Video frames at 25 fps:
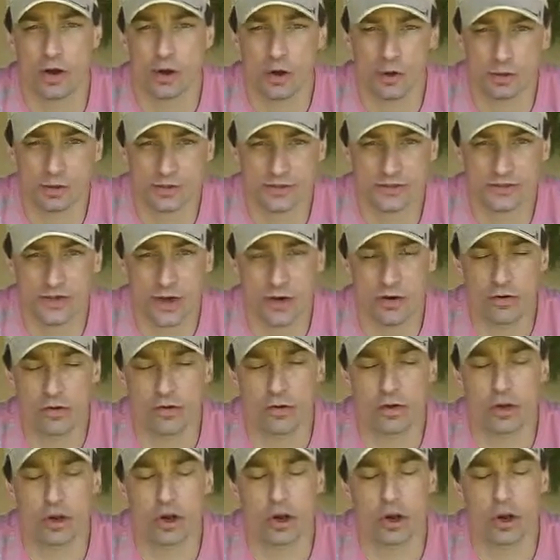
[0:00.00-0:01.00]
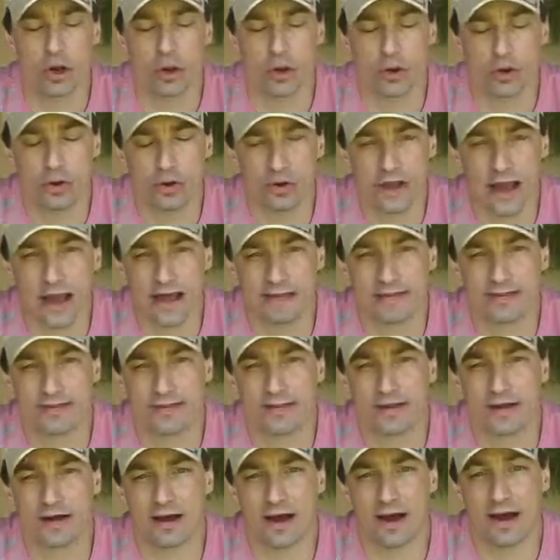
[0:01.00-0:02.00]
Also, look at
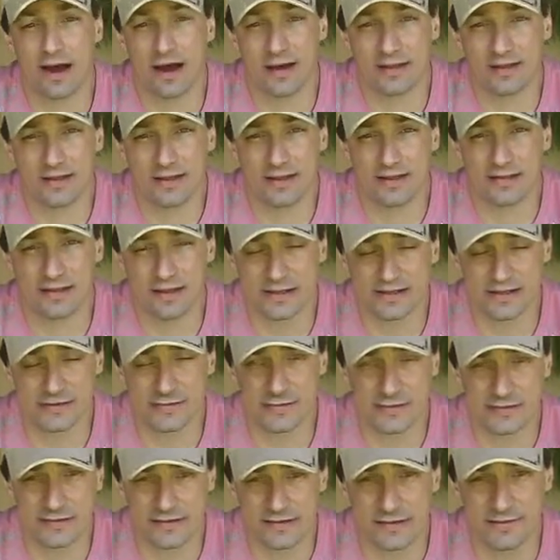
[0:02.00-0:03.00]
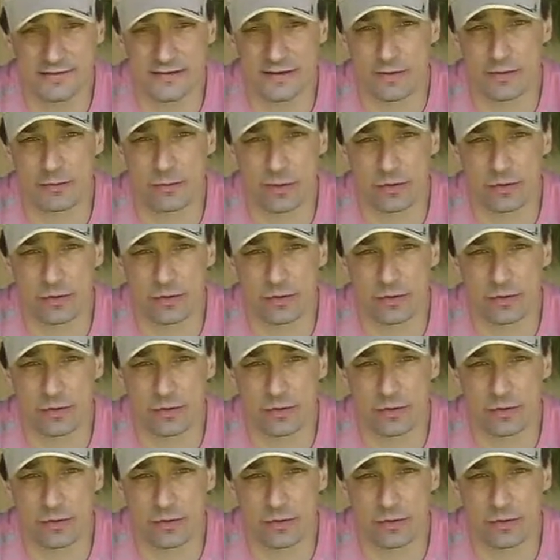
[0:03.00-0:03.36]
this specific